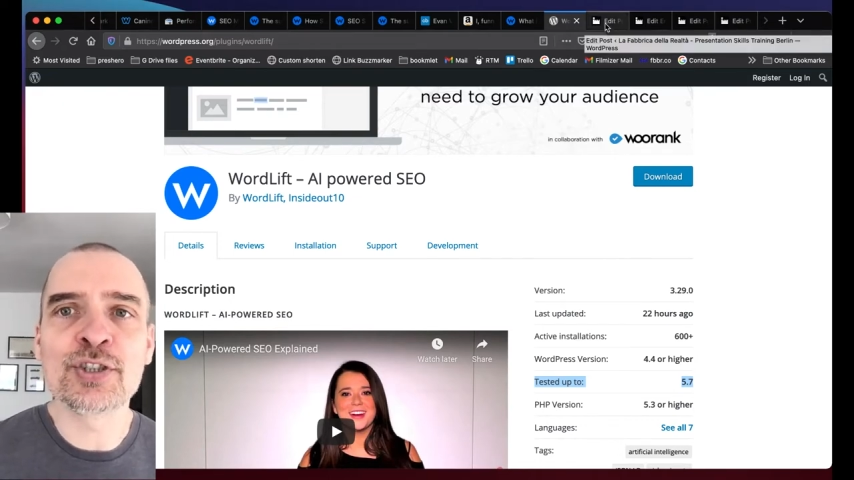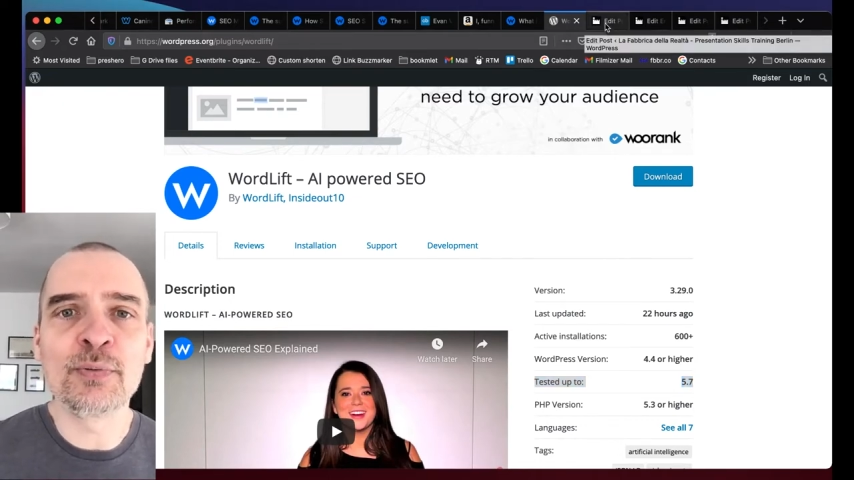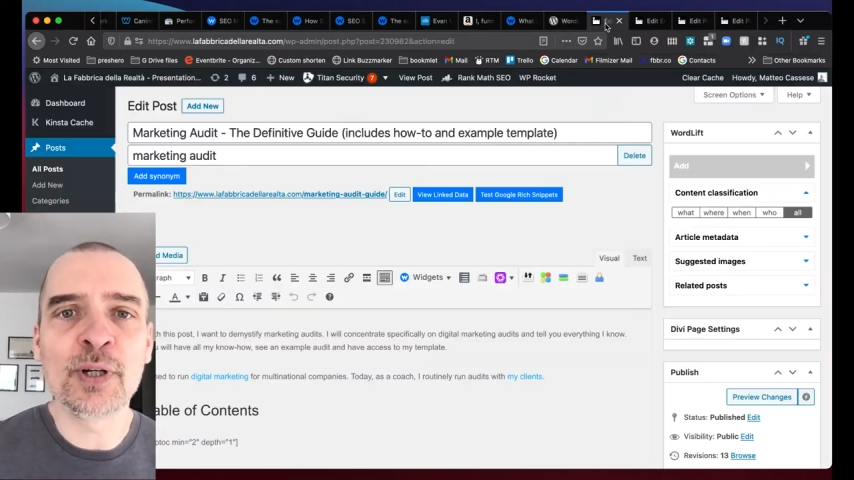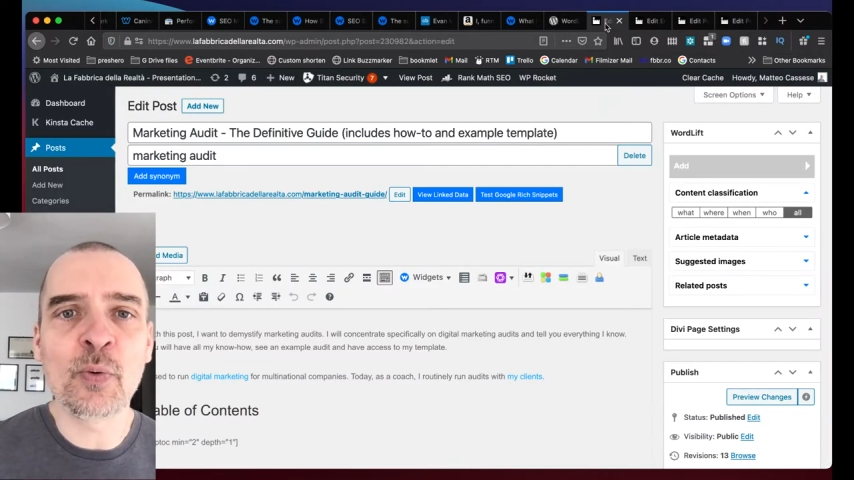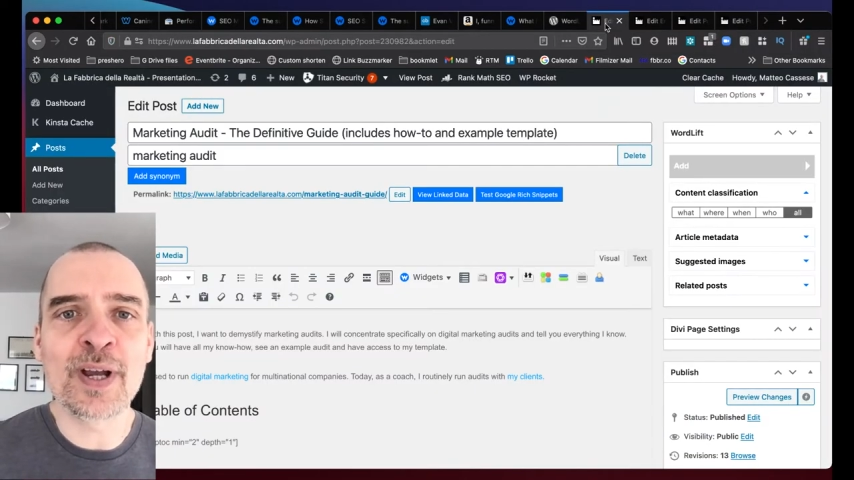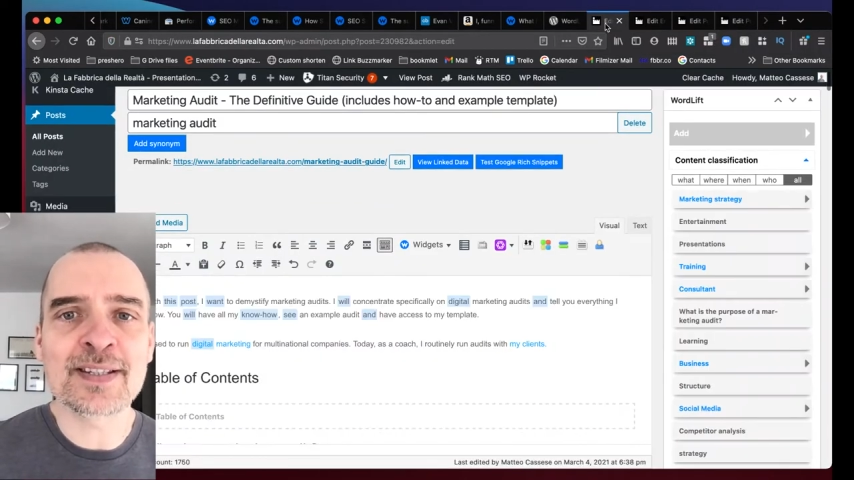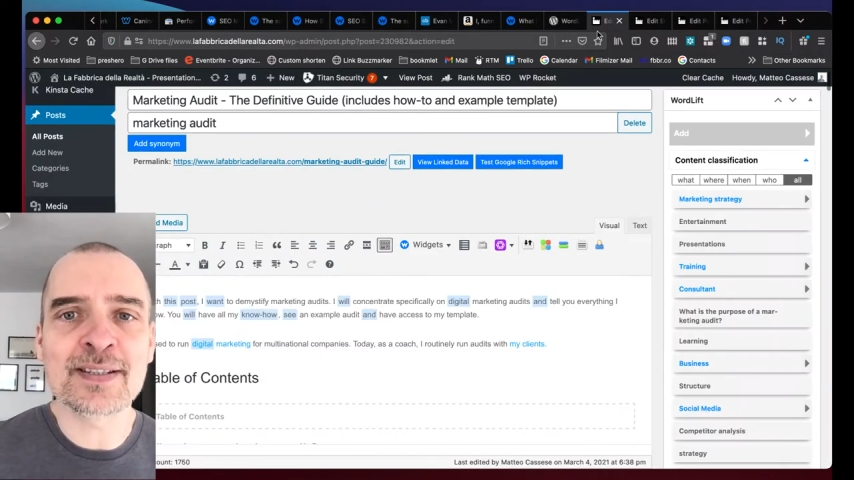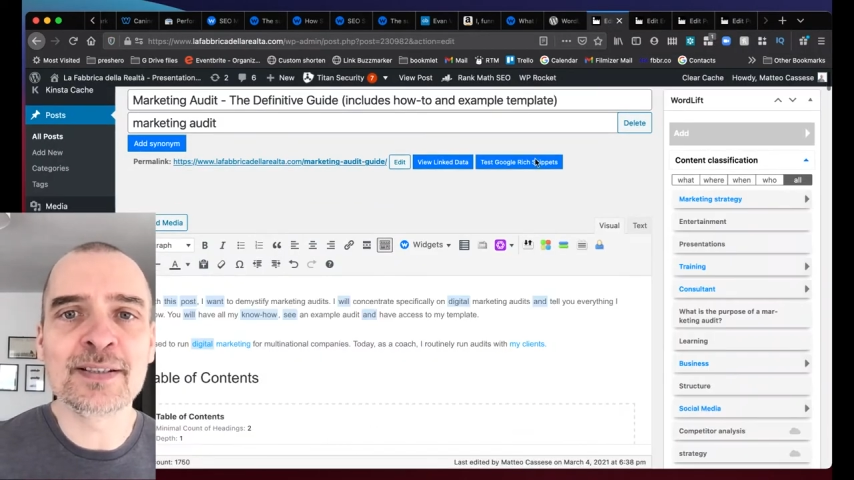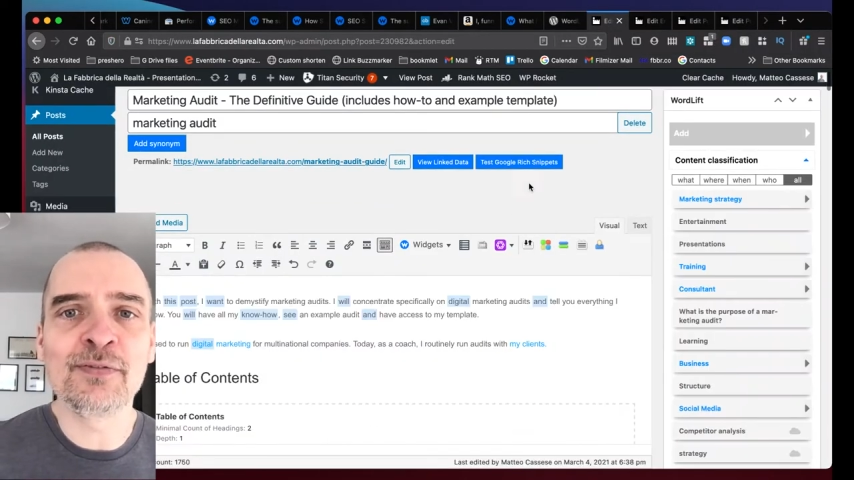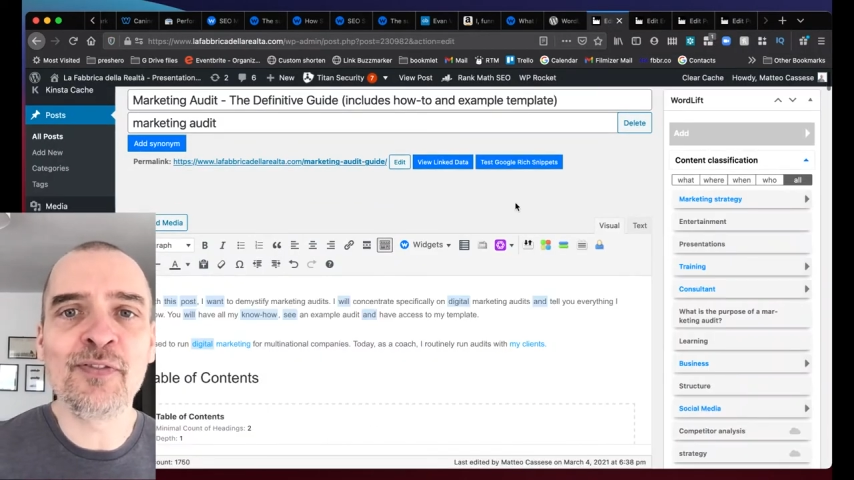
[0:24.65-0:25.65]

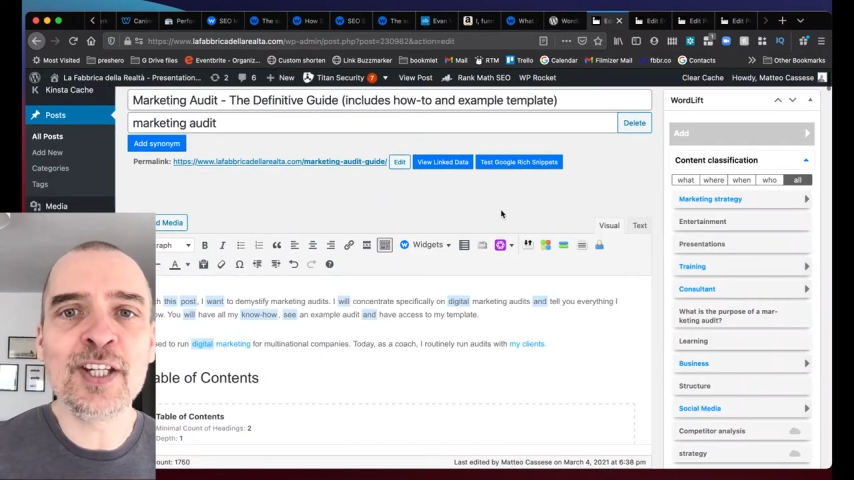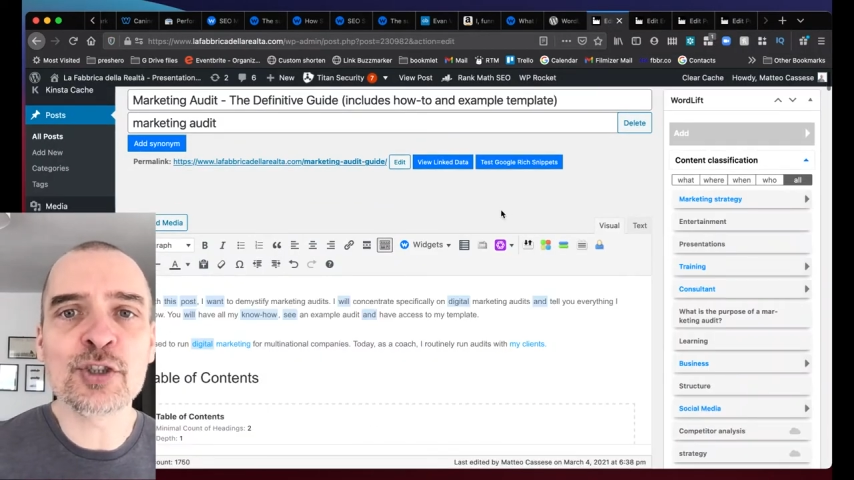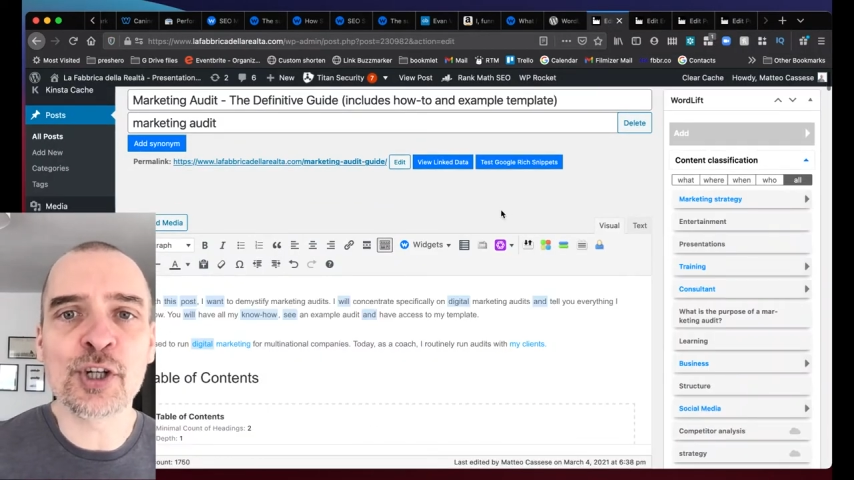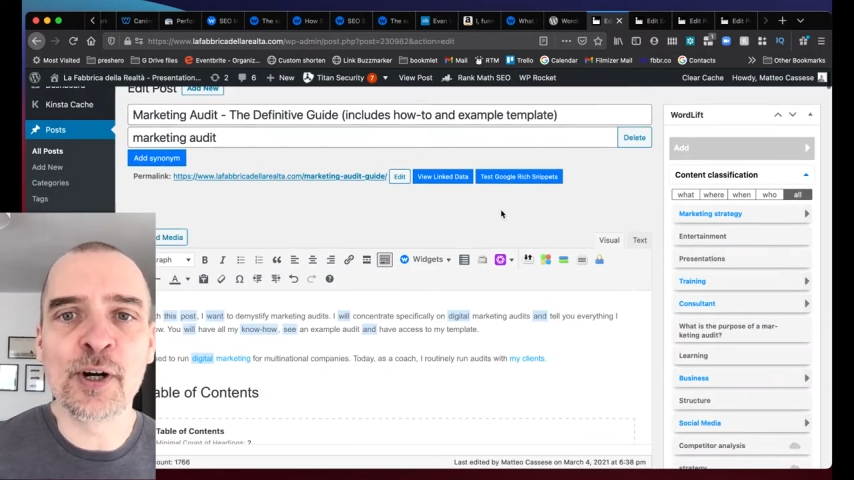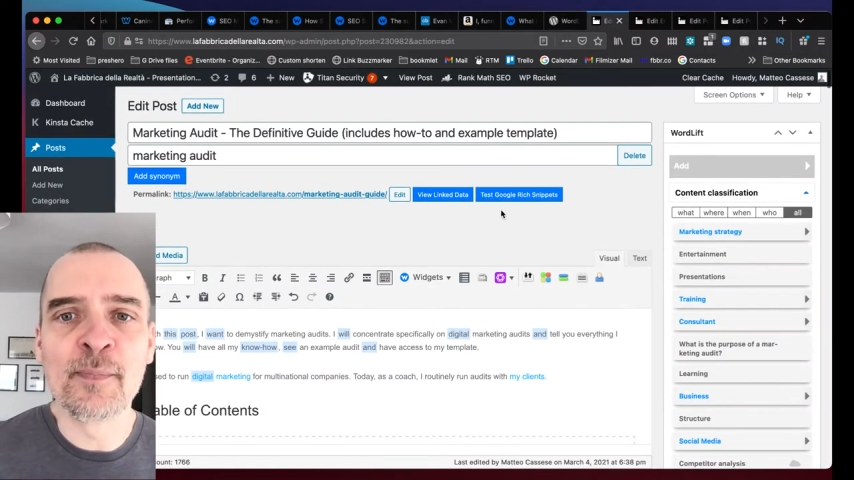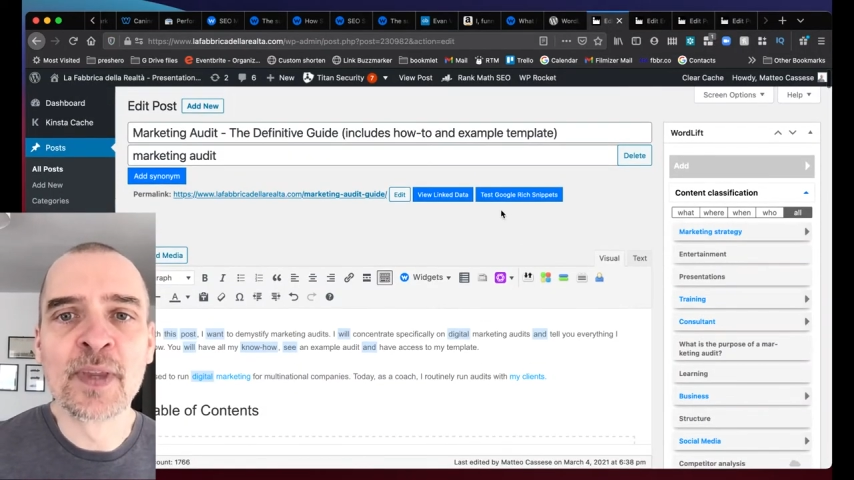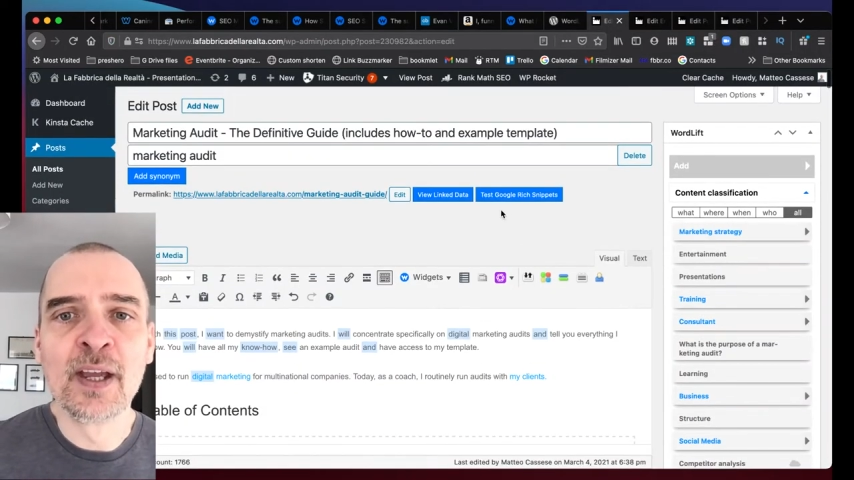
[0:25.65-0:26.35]
requested feature.